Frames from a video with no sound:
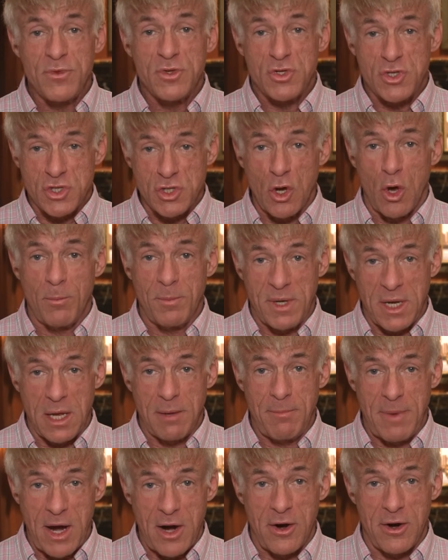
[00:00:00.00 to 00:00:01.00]
so
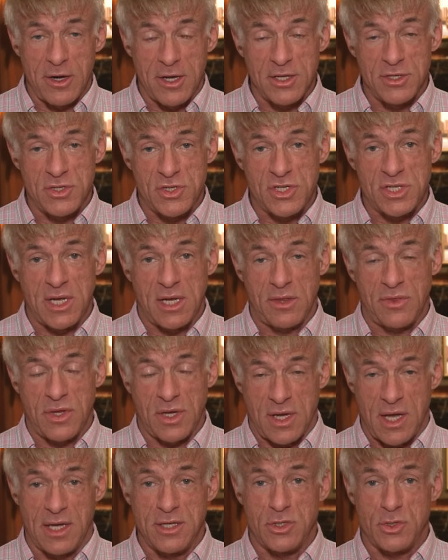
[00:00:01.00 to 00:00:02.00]
many Americans think
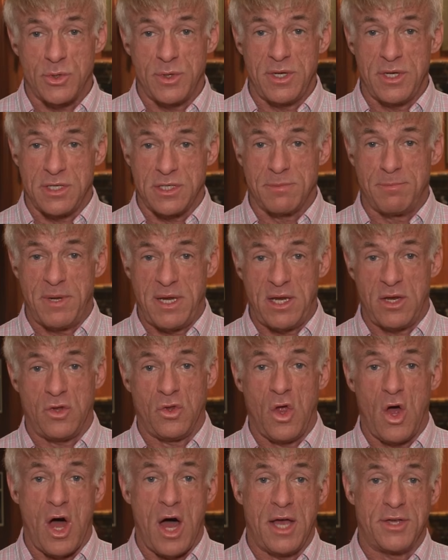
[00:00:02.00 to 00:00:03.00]
the country is
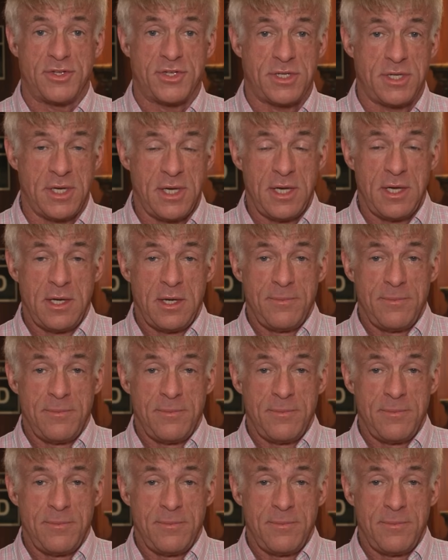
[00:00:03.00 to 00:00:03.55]
being lost.